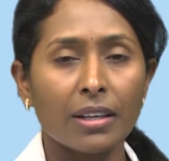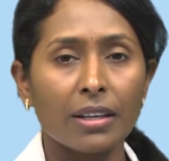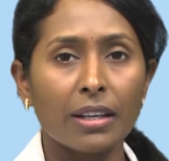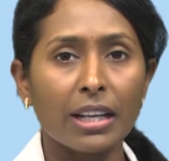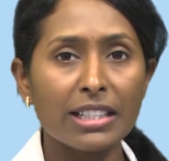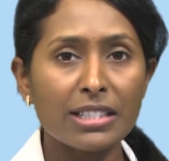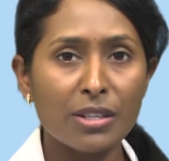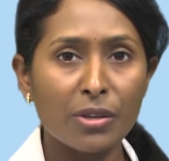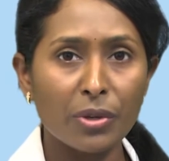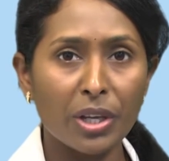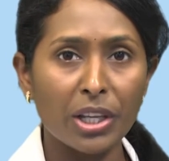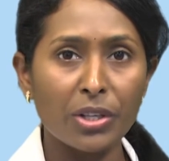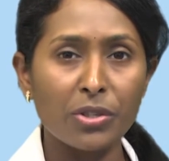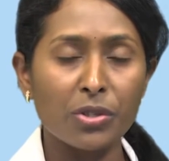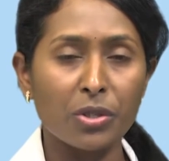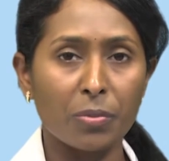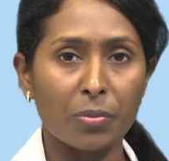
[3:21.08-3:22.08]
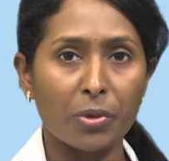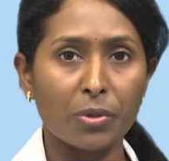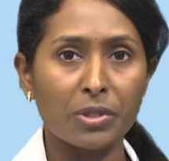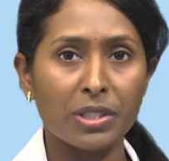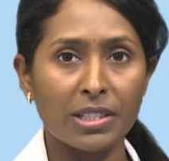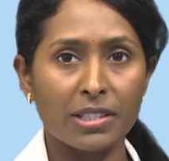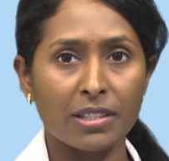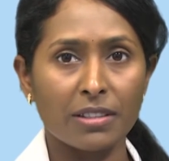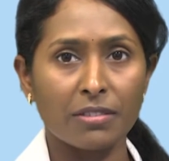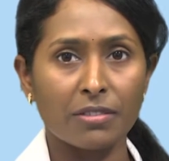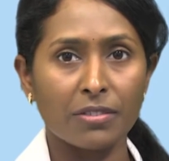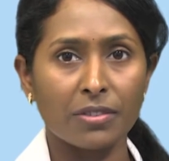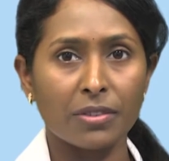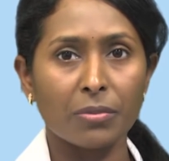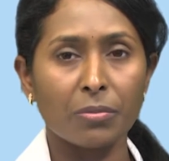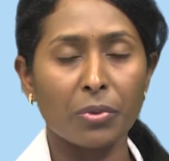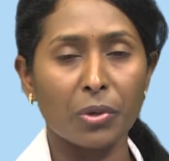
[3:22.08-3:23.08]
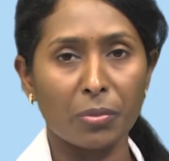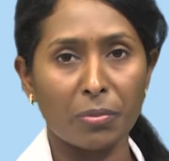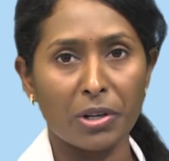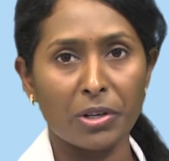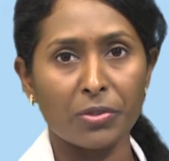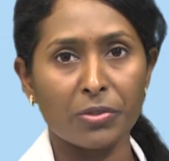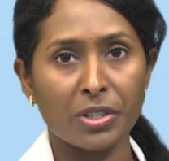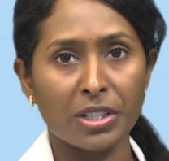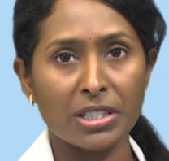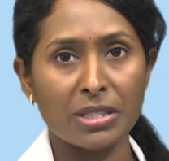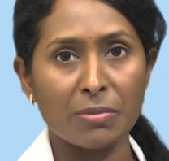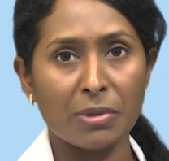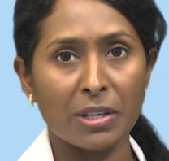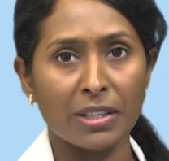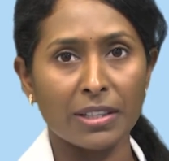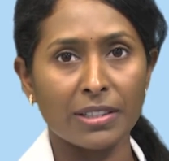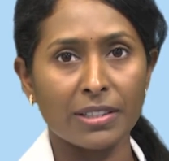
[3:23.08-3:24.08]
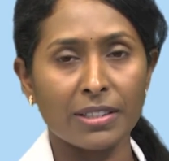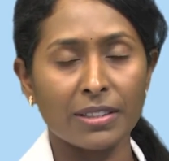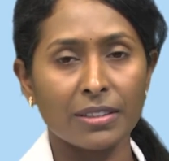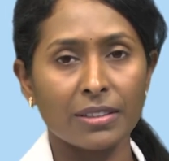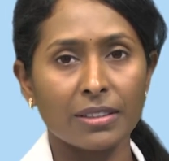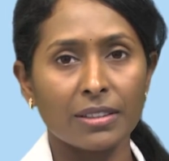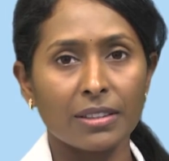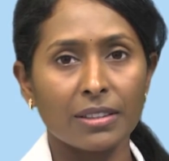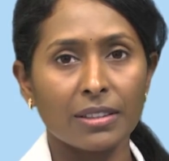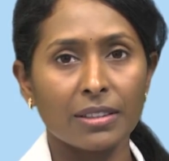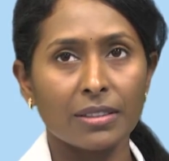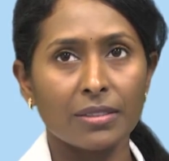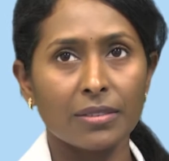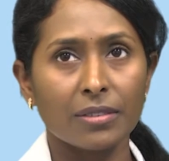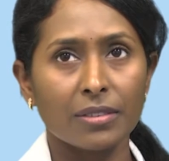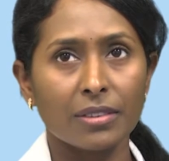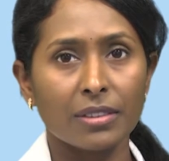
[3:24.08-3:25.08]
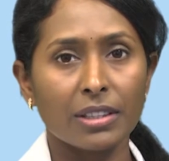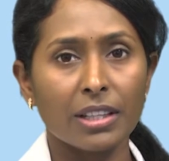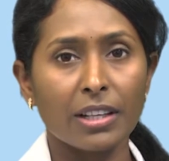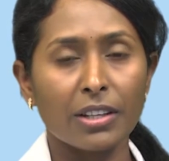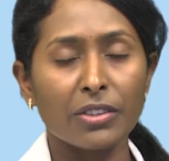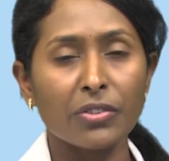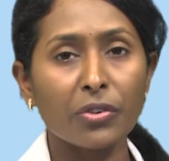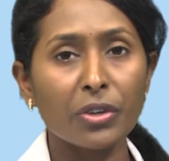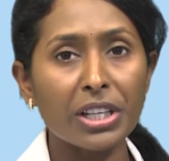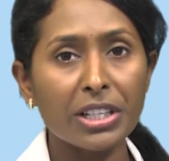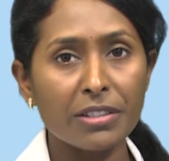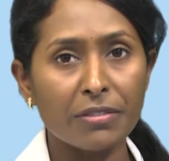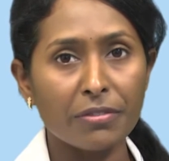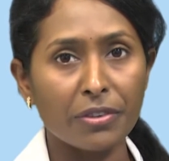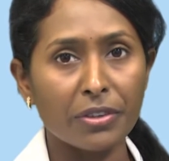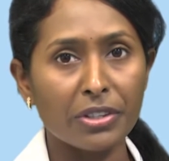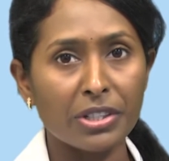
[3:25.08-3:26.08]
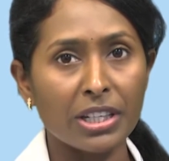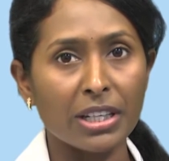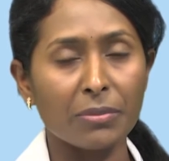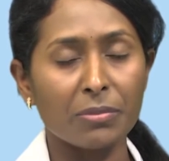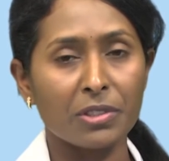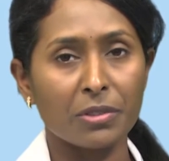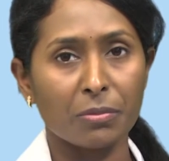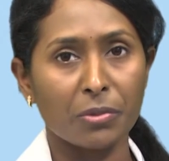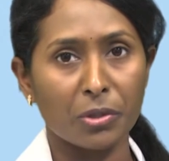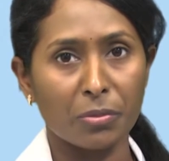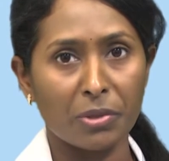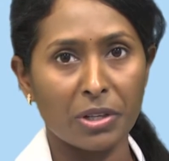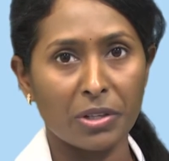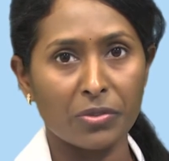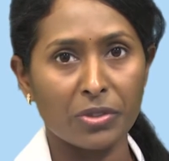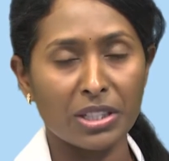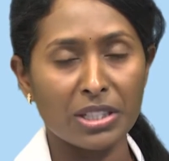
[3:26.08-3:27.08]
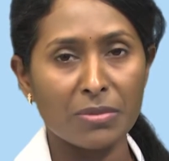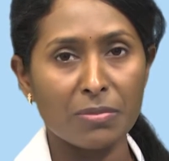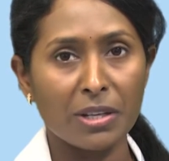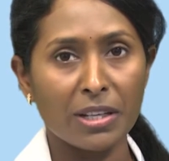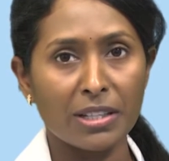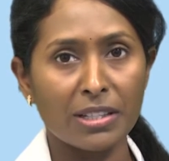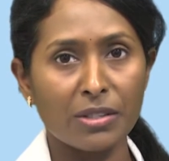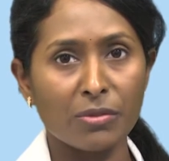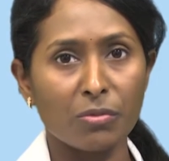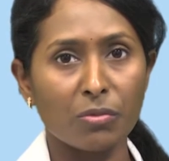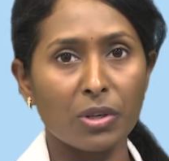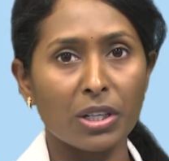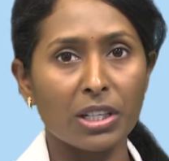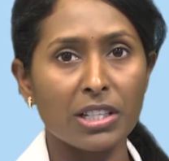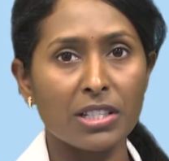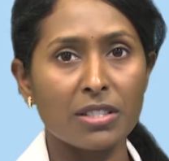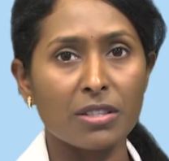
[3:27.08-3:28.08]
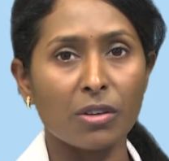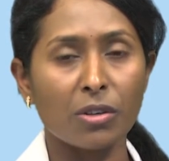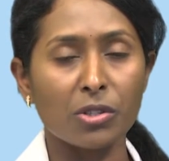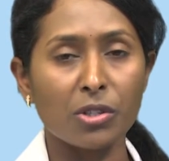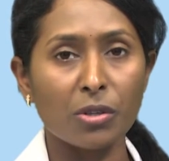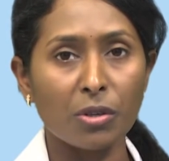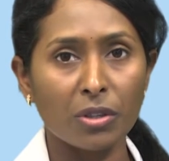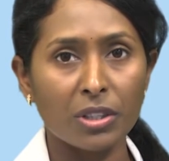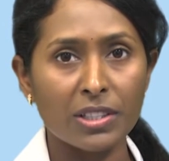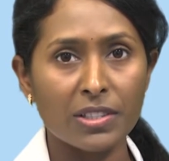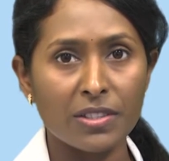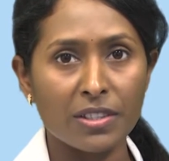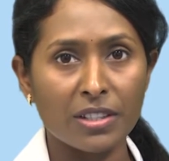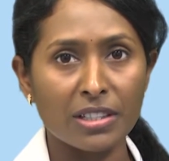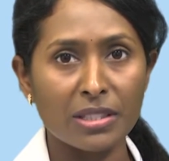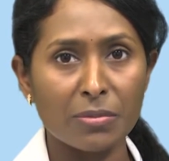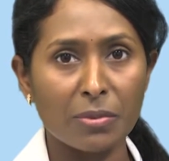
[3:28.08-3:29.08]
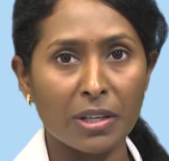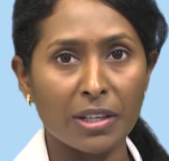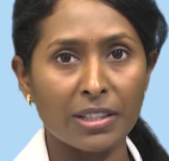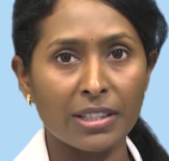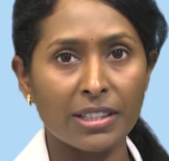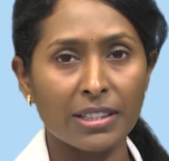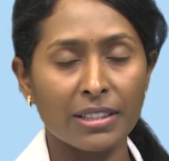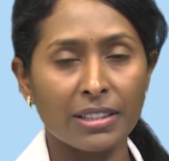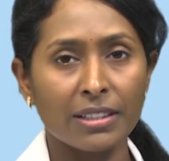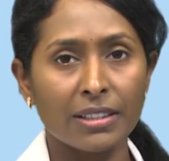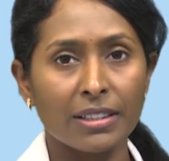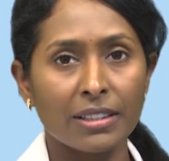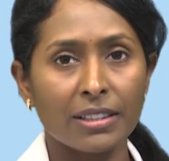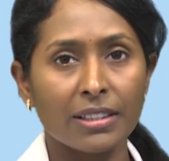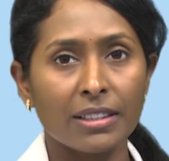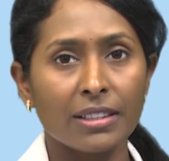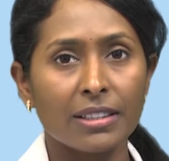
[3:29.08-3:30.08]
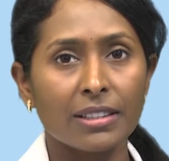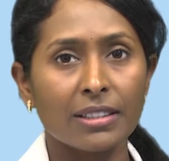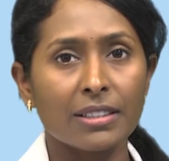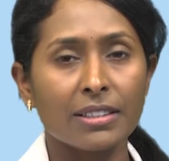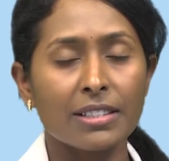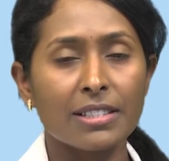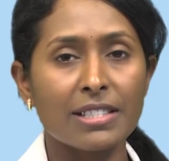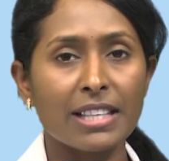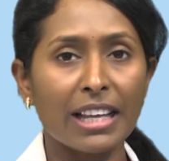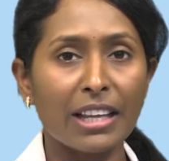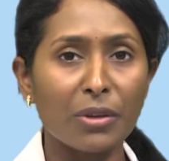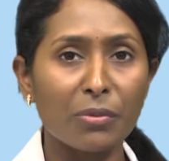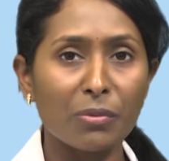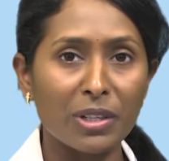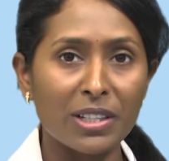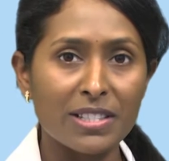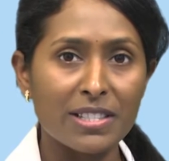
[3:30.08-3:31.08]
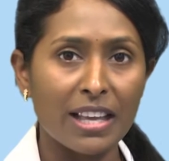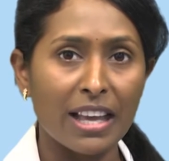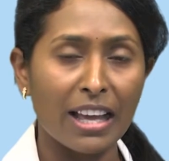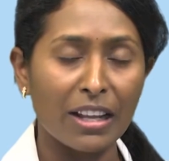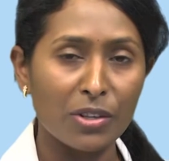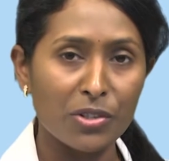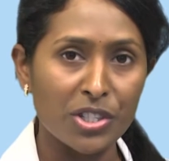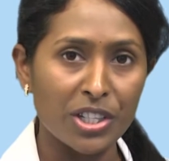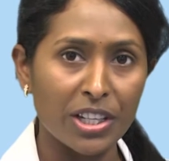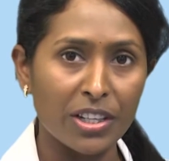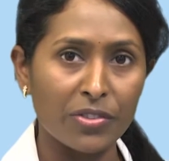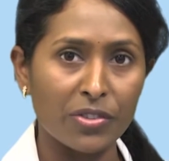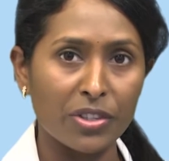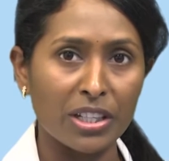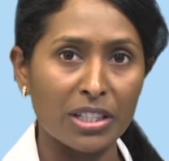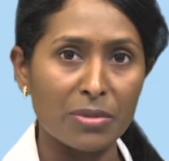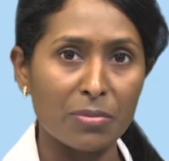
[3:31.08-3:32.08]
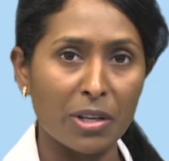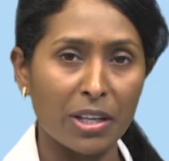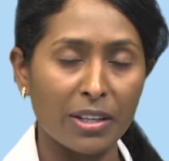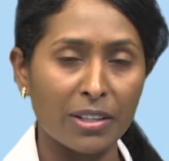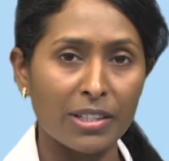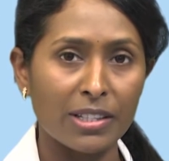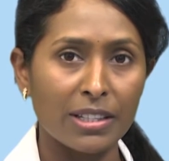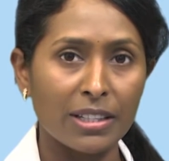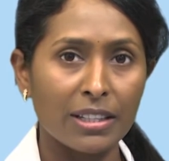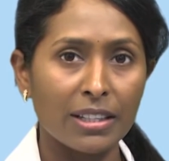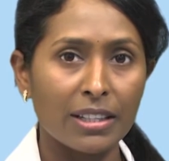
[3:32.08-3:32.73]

Let's look into the process of bone marrow transplant. There are three different types of bone marrow transplant. One is autologous transplant. The second one is allogenic transplant.